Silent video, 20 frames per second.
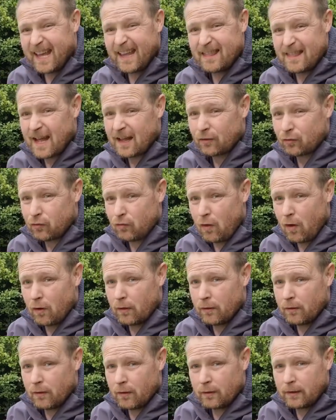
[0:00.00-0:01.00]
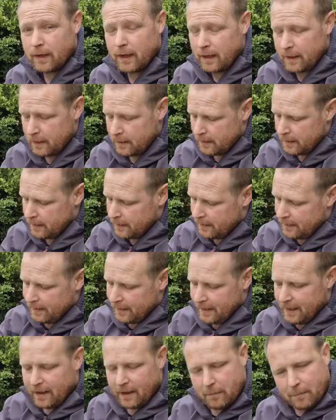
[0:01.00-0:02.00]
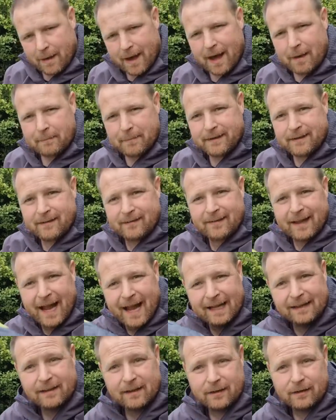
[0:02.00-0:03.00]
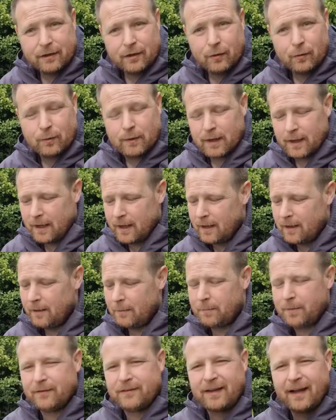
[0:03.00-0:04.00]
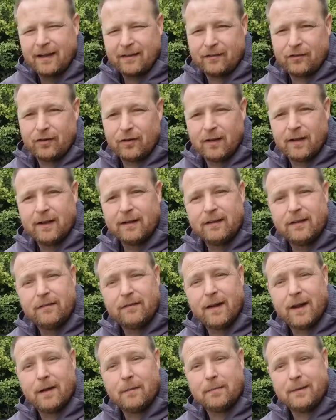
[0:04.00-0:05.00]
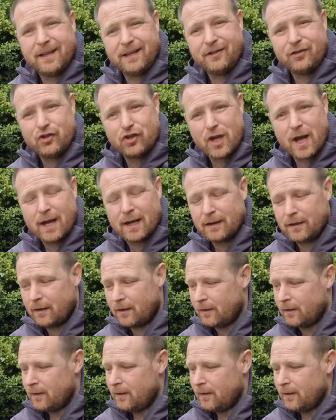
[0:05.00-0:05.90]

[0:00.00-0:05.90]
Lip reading: that's wrong, okay? It might be designed in the UK, but it's actually developed in China.